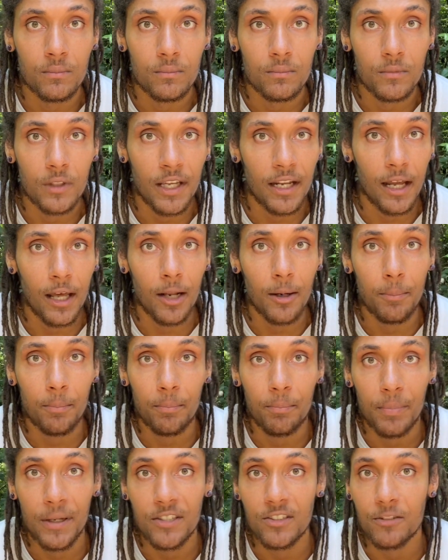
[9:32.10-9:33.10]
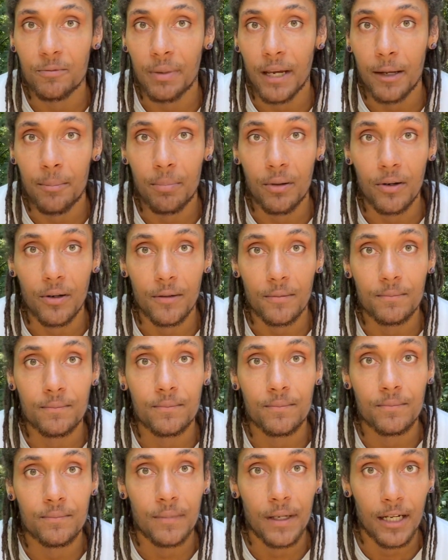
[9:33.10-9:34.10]
Get out a piece of paper
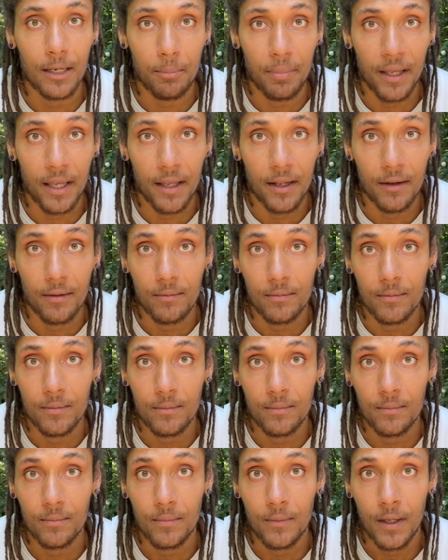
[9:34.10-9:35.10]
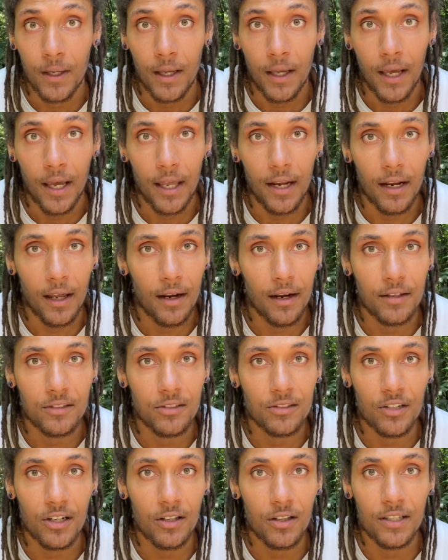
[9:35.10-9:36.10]
and a pen and not
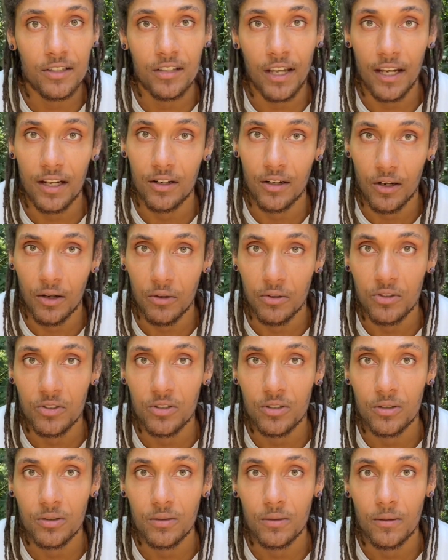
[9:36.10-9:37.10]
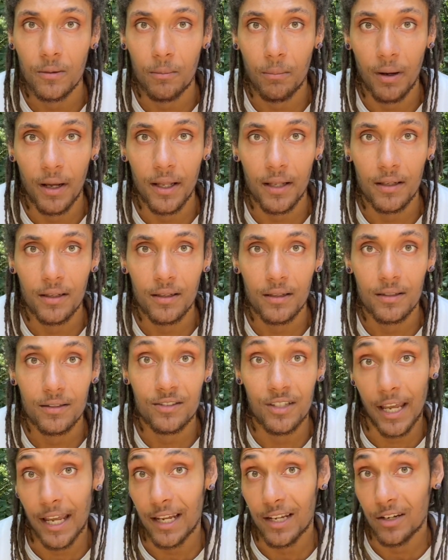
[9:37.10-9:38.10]
necessarily take notes, but
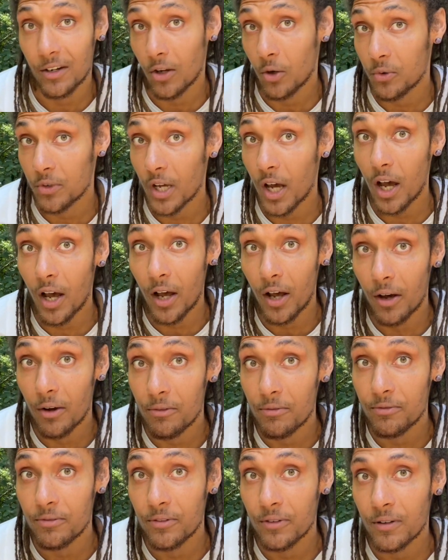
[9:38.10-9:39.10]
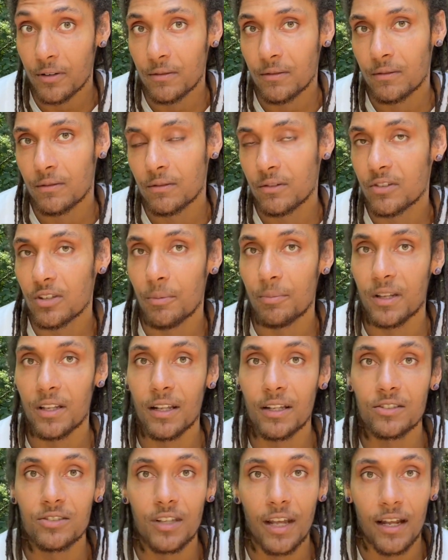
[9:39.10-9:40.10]
take note of something
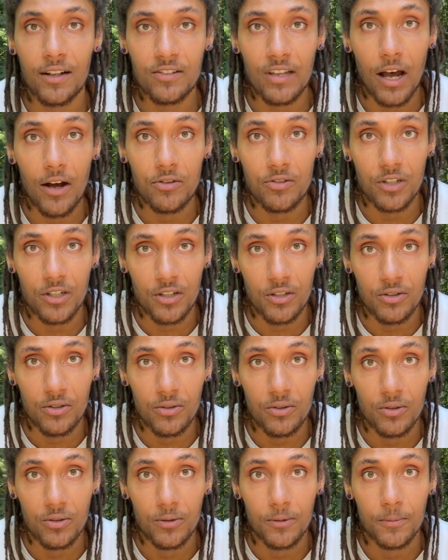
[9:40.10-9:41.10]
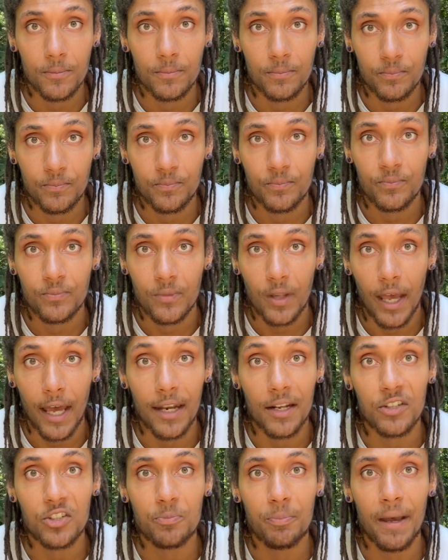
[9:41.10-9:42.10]
that stands out to you and
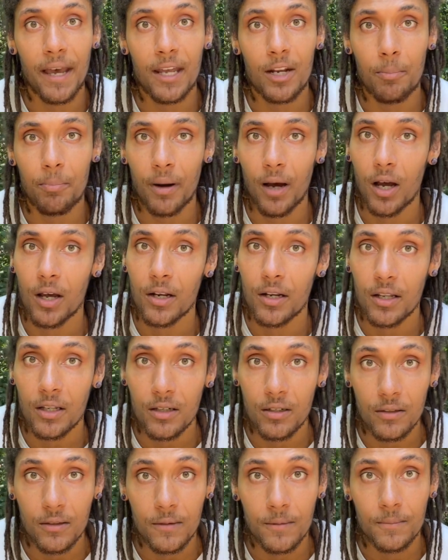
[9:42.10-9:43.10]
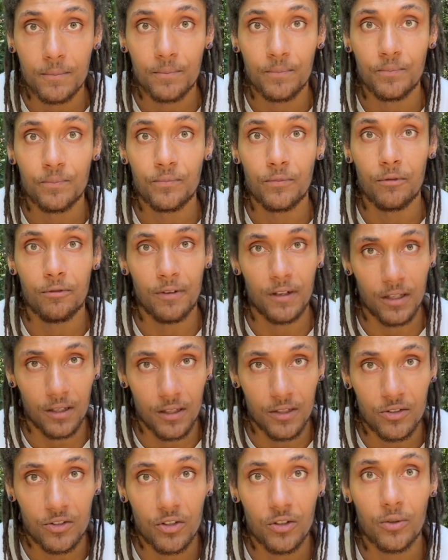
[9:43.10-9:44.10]
expand upon it. Feel
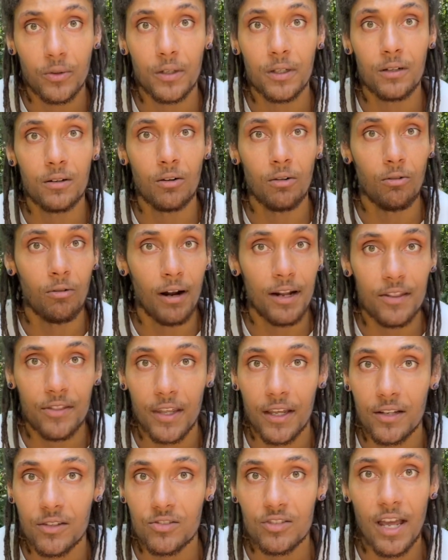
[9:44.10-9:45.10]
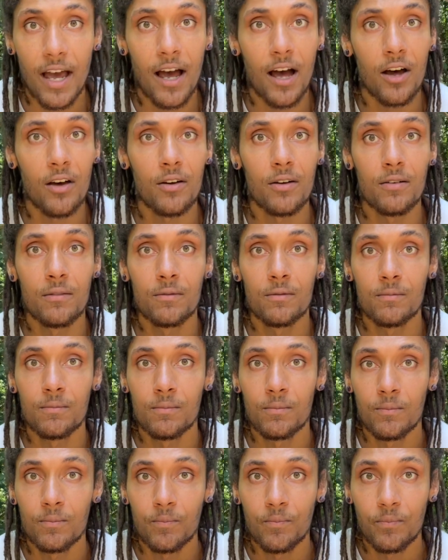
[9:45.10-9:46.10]
into it. Write things
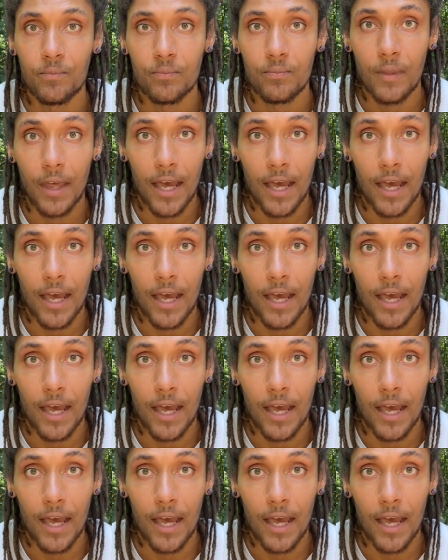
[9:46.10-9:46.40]
down.